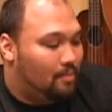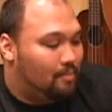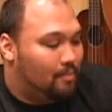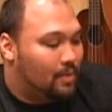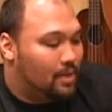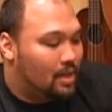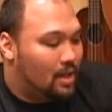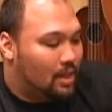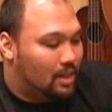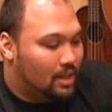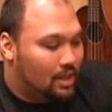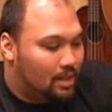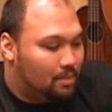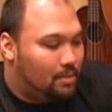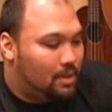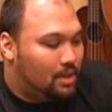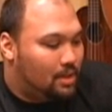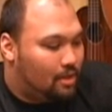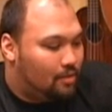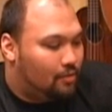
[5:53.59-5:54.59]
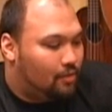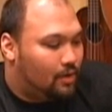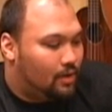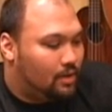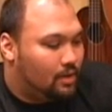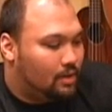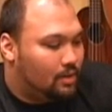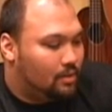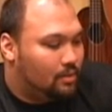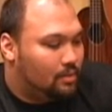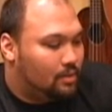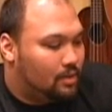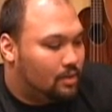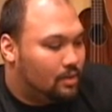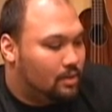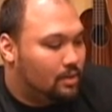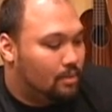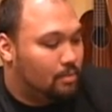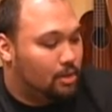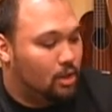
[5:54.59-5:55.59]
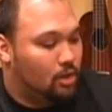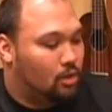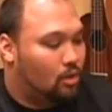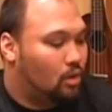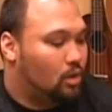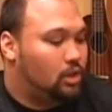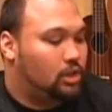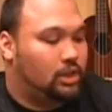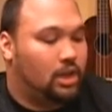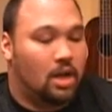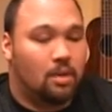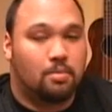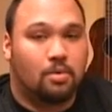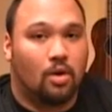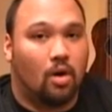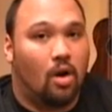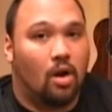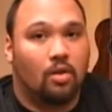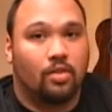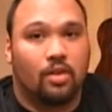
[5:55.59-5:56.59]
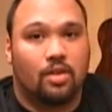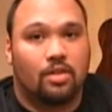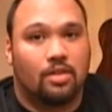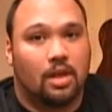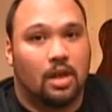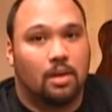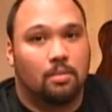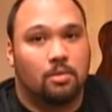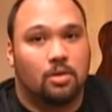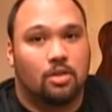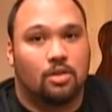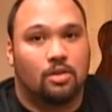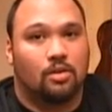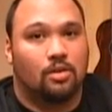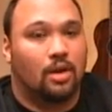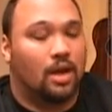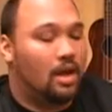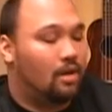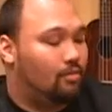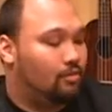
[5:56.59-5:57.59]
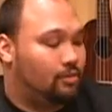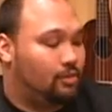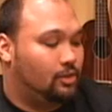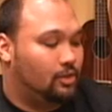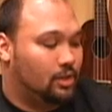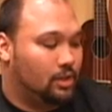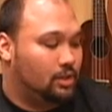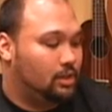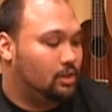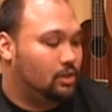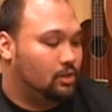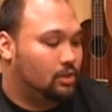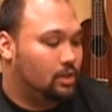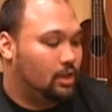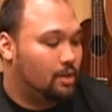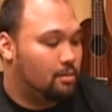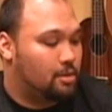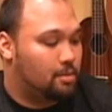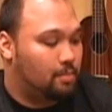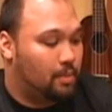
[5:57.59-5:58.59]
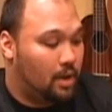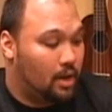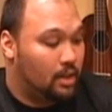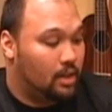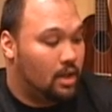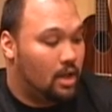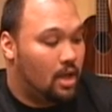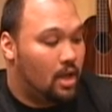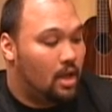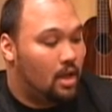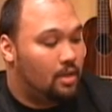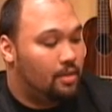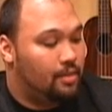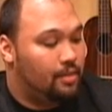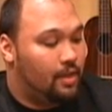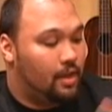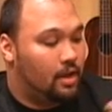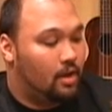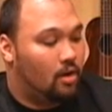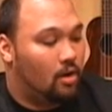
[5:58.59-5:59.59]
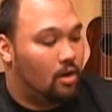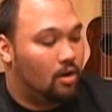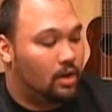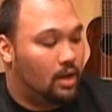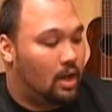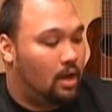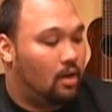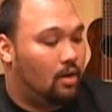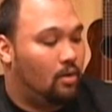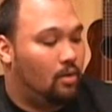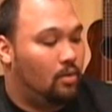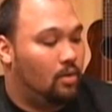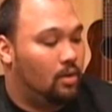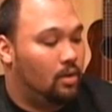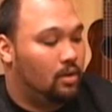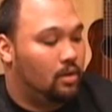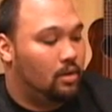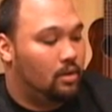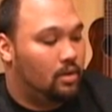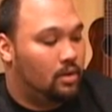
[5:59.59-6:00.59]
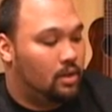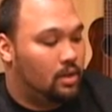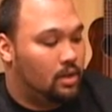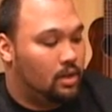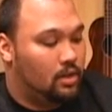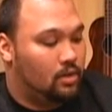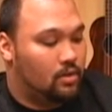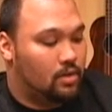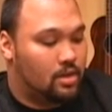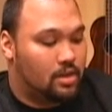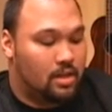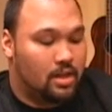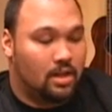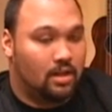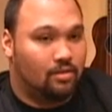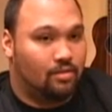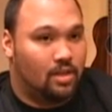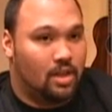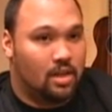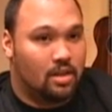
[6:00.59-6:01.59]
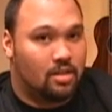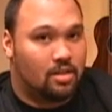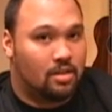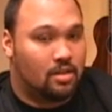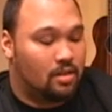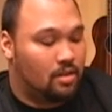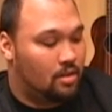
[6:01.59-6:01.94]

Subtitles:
a little bit different. I mean, your chord shapes are the same. You still have traditional shapes, but they are now, instead of this